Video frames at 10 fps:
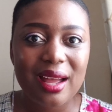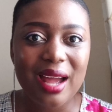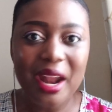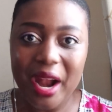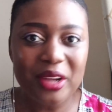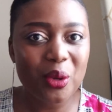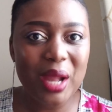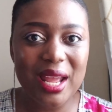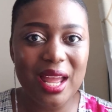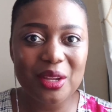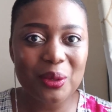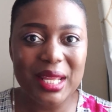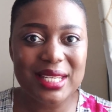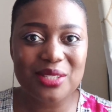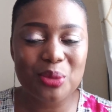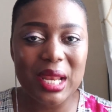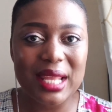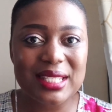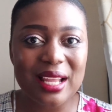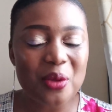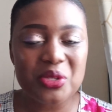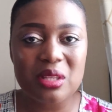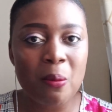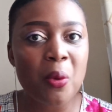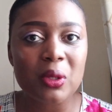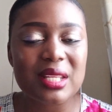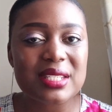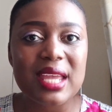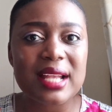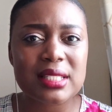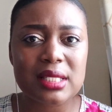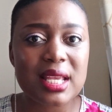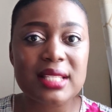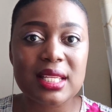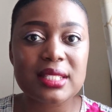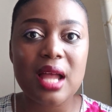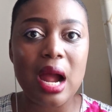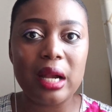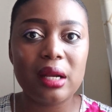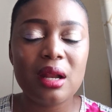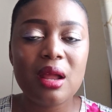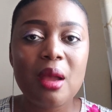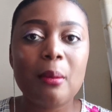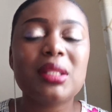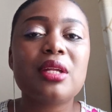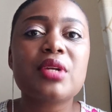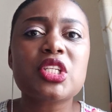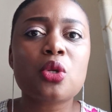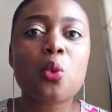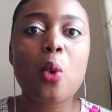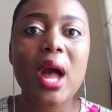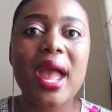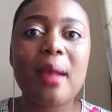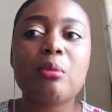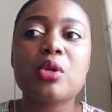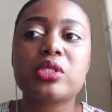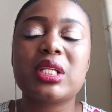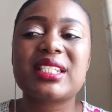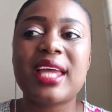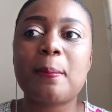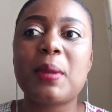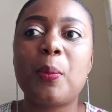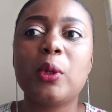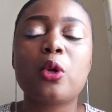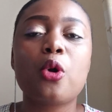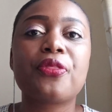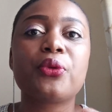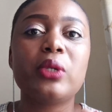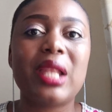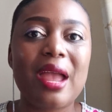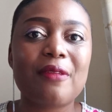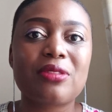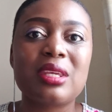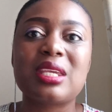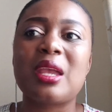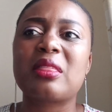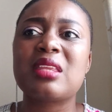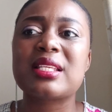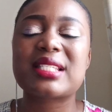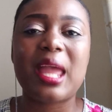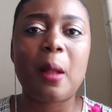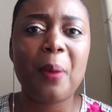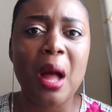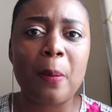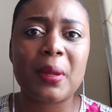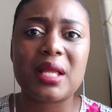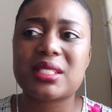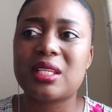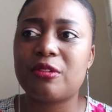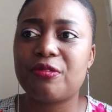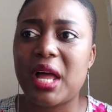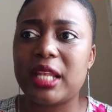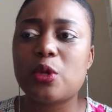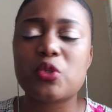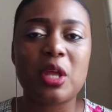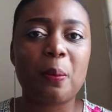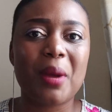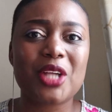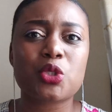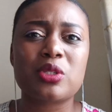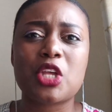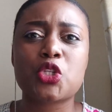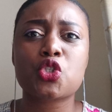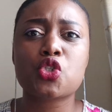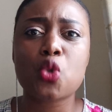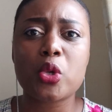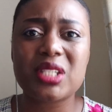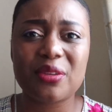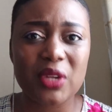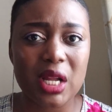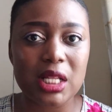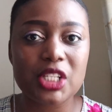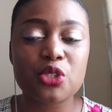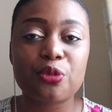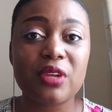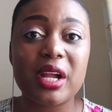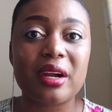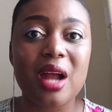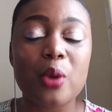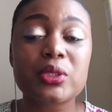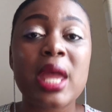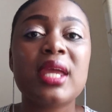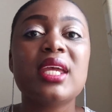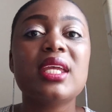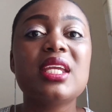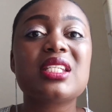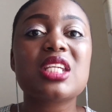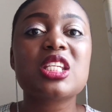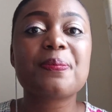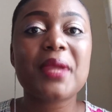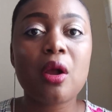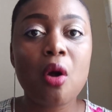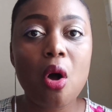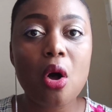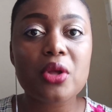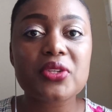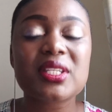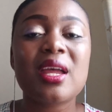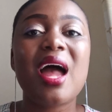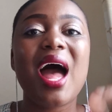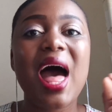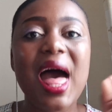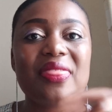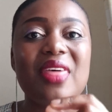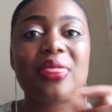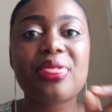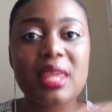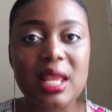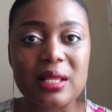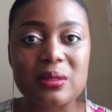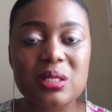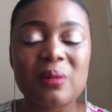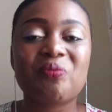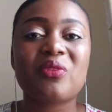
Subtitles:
Are you ladies realizing how simple these exercises are? But the reason why most of the time people go through life thinking things like purpose and values and passions are so difficult to figure out, it is because other things